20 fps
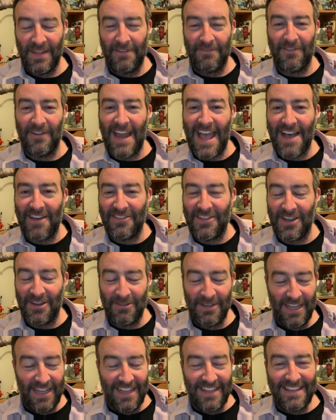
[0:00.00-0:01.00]
For now,
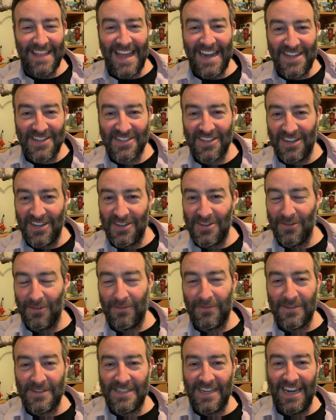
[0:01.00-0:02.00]
though, that is going to do
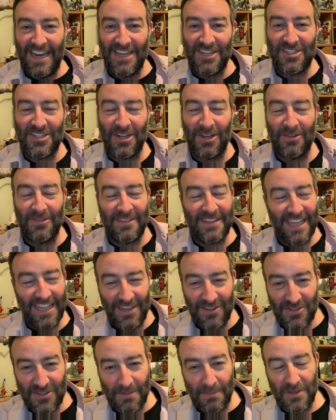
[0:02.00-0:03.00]
it for today's show. And
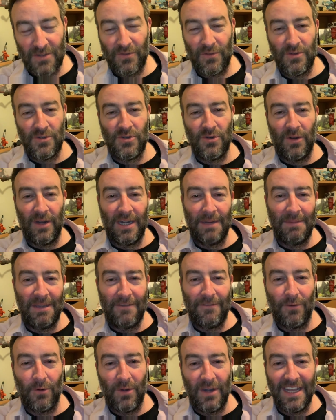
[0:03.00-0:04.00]
thank you so much for joining
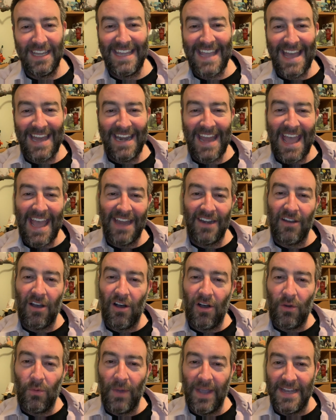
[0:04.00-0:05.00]
me for it again and
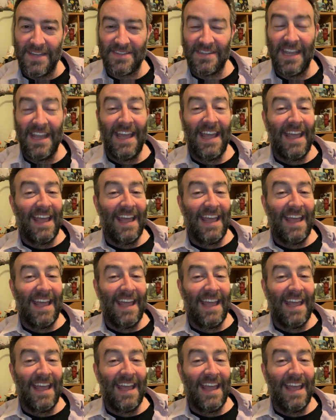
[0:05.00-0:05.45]
always.